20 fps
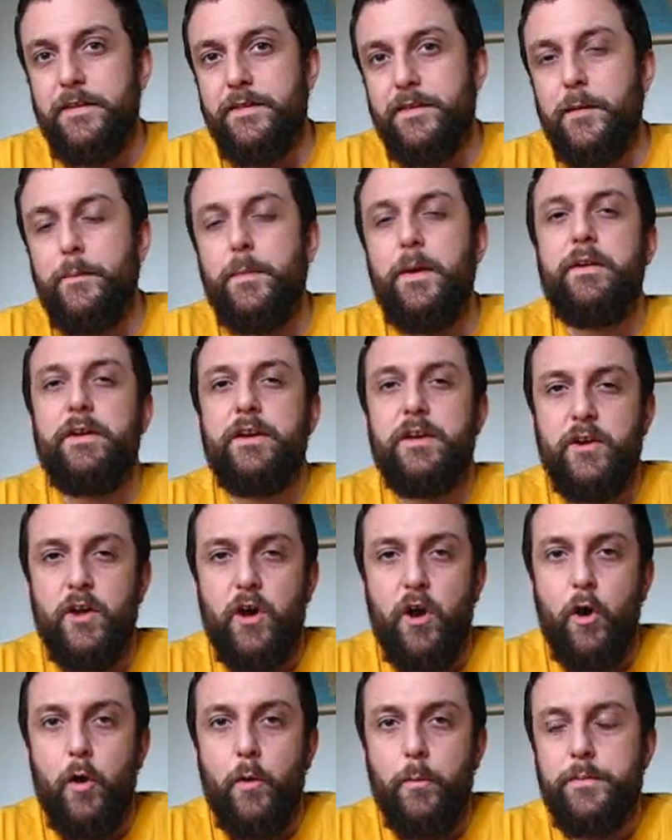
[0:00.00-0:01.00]
American
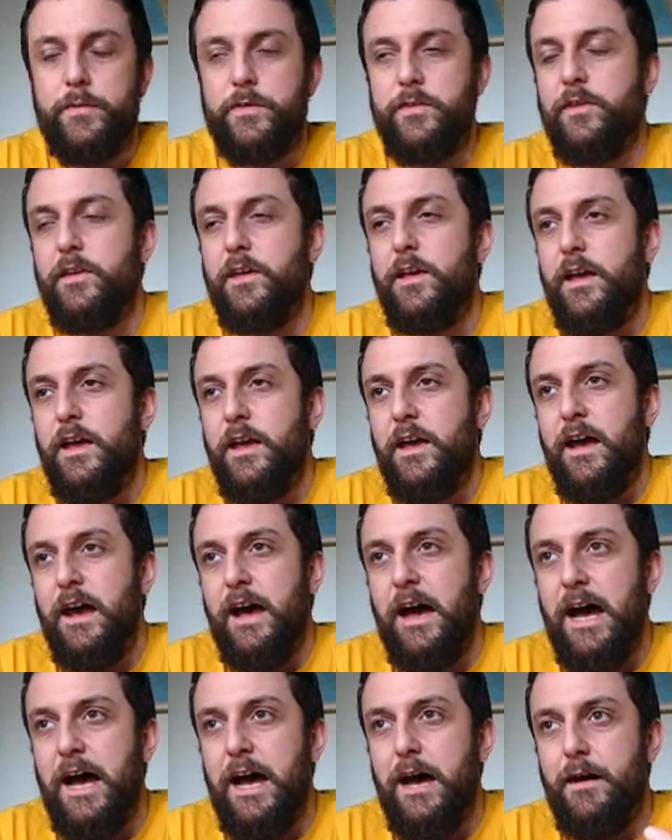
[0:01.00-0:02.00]
hops,
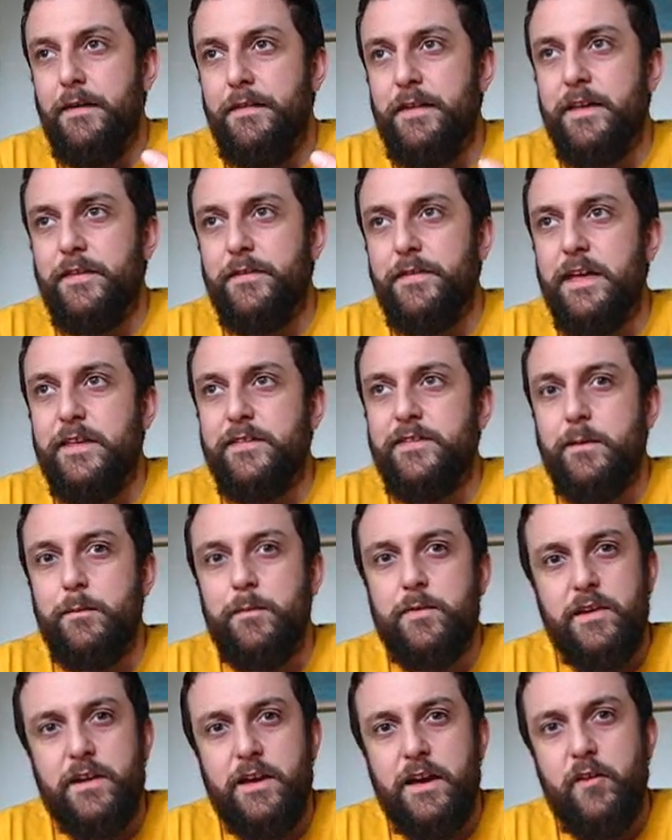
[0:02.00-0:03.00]
and that
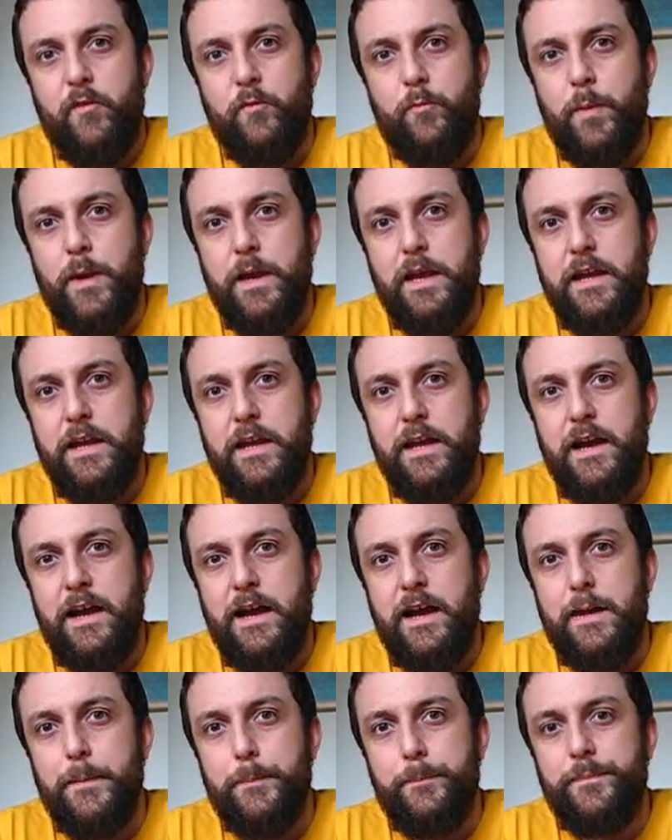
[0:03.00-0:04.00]
seems to kind of be
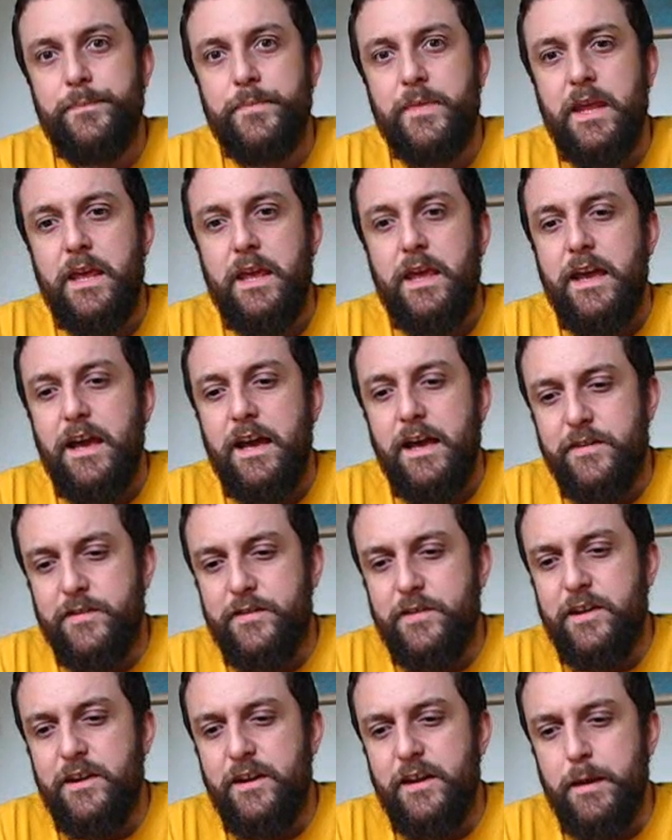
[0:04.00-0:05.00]
a
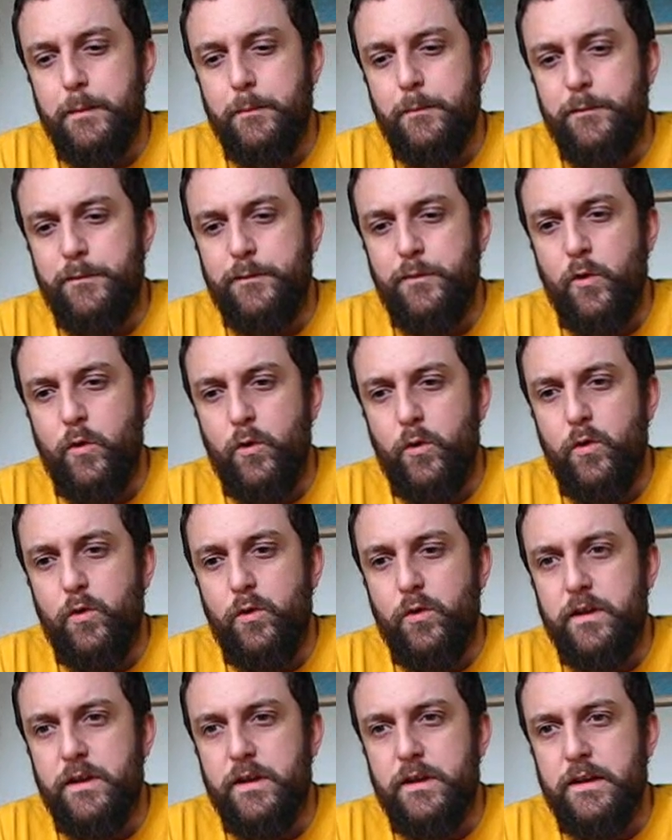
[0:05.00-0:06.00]
synonym
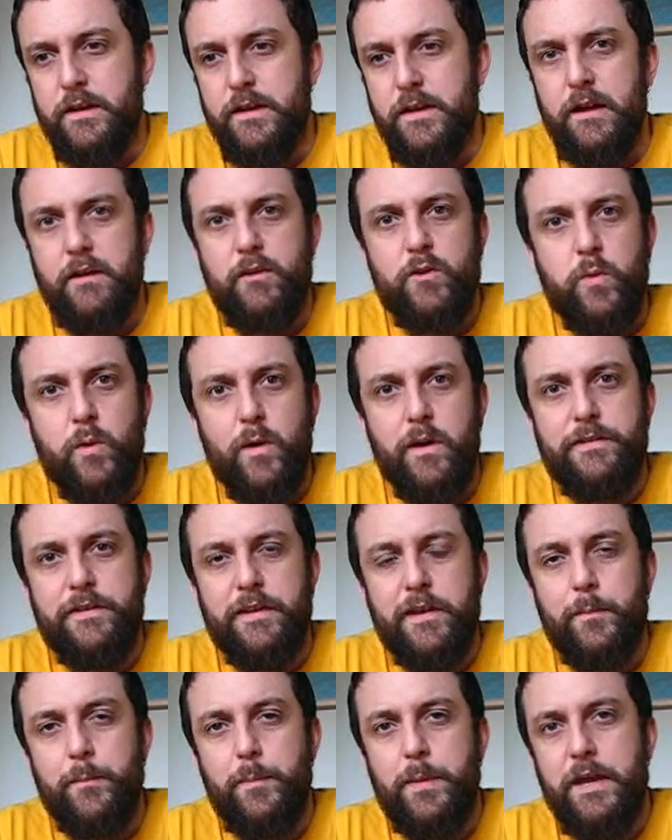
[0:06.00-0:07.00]
for
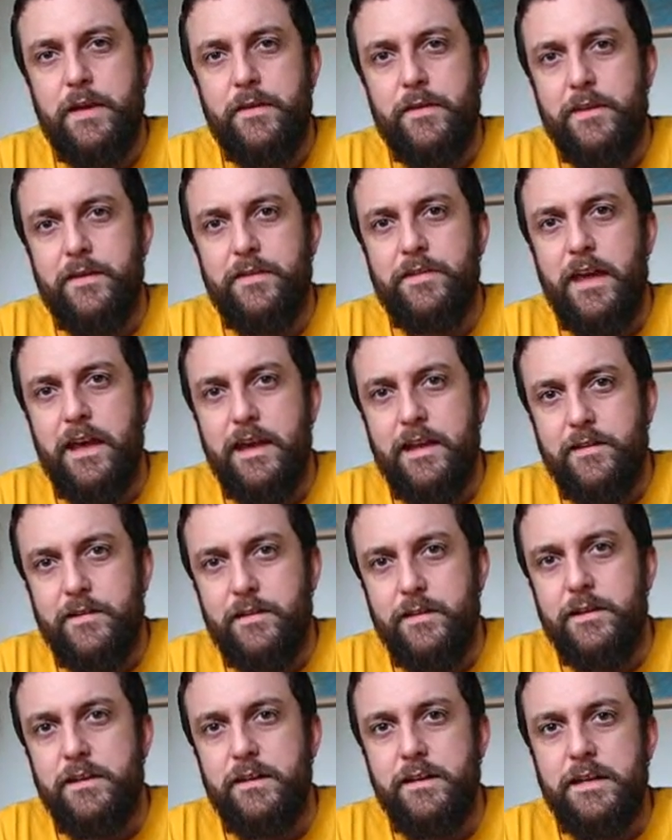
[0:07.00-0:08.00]
quality in beer these
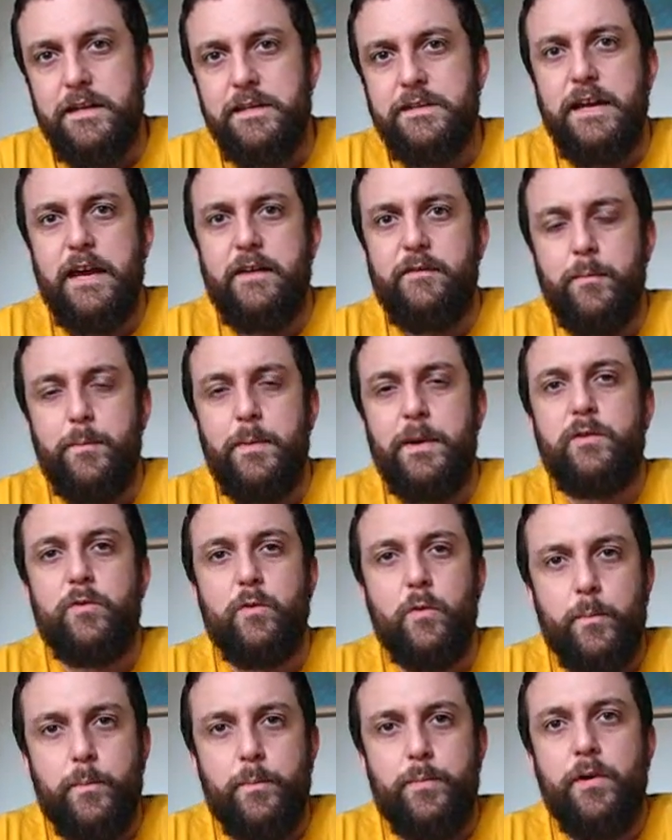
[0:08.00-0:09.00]
days. You need to have a big
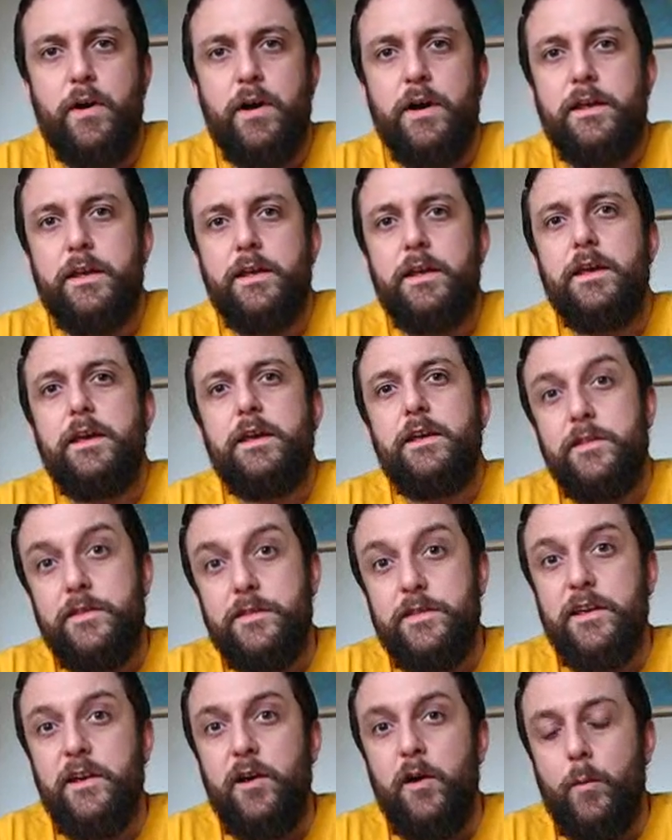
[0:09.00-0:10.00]
sort of bright
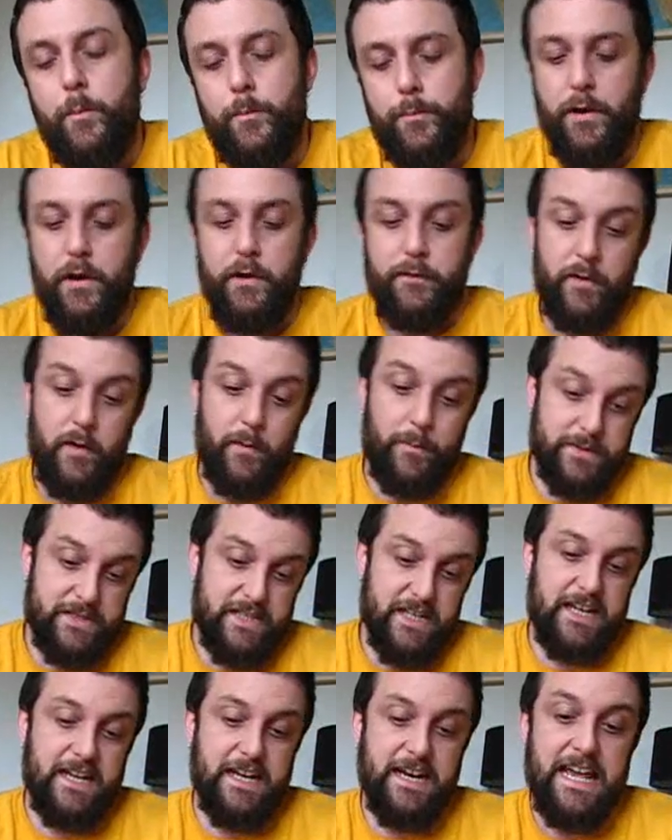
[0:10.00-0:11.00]
C hop profile,
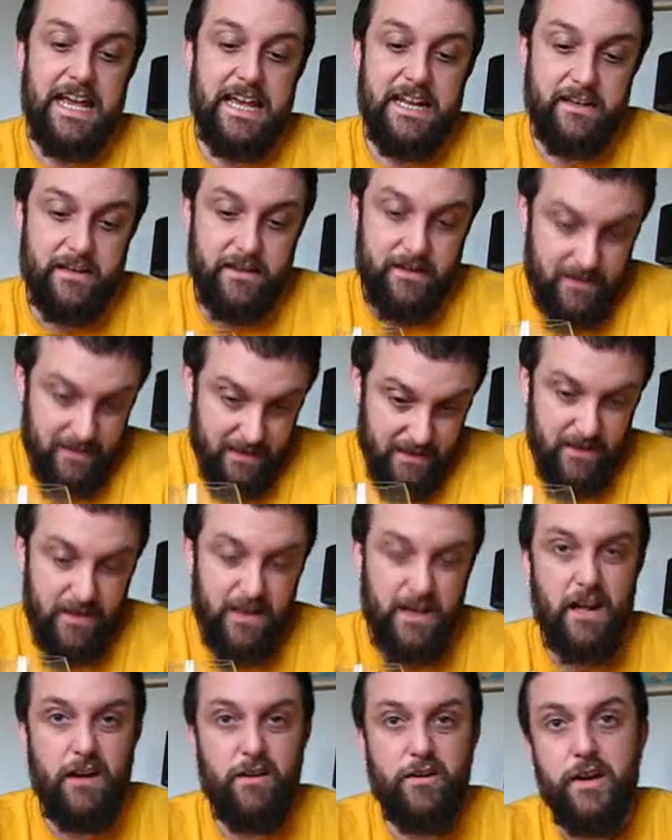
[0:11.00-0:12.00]
particularly in
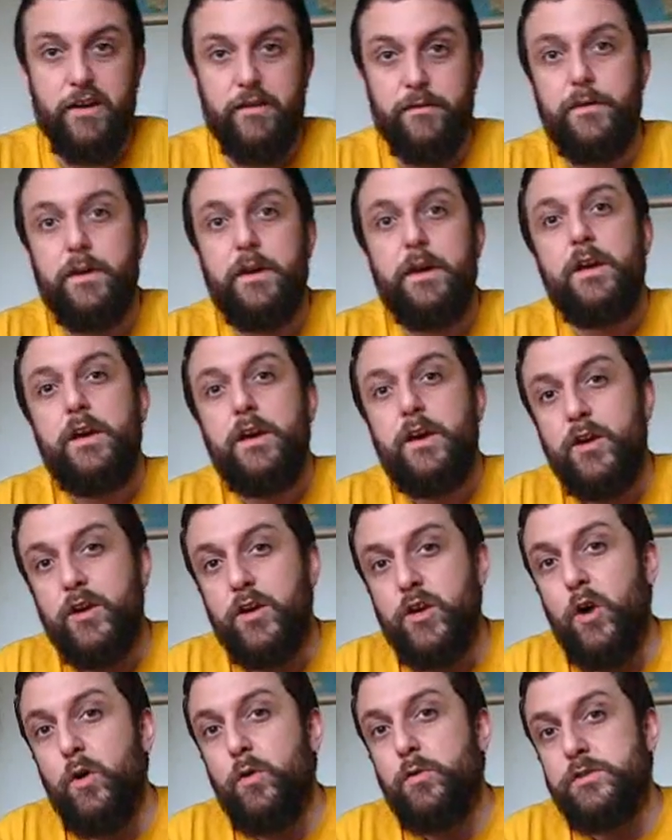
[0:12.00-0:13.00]
kind of
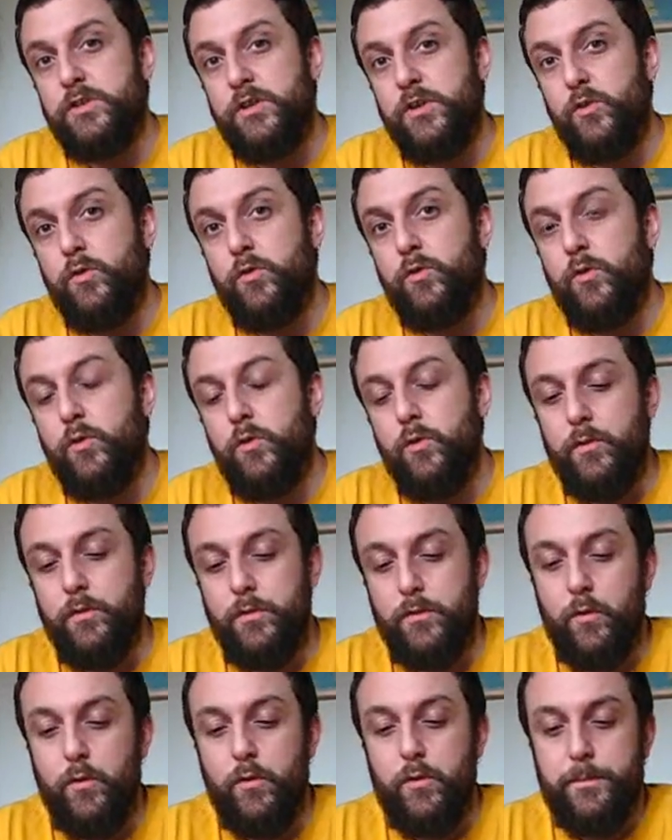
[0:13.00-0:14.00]
golden
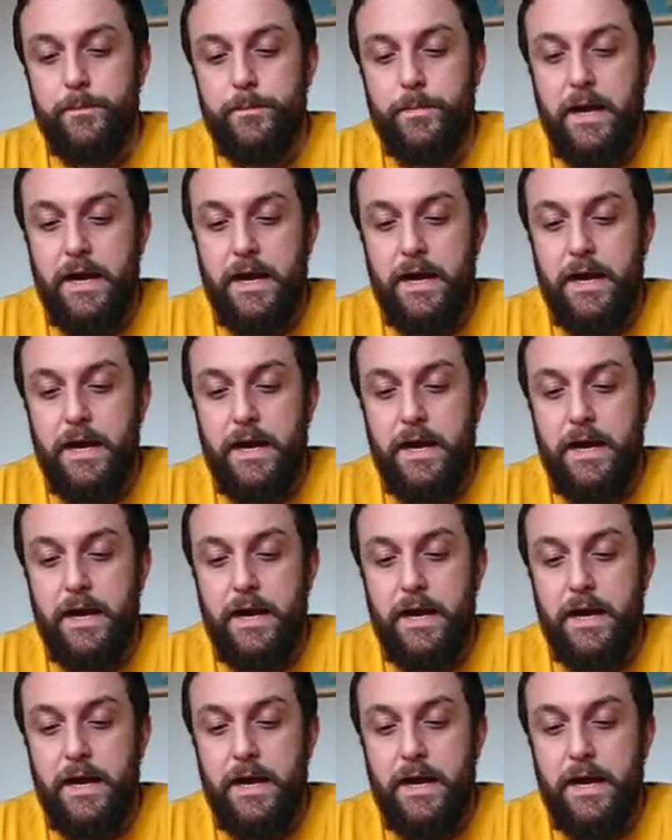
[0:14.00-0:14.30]
or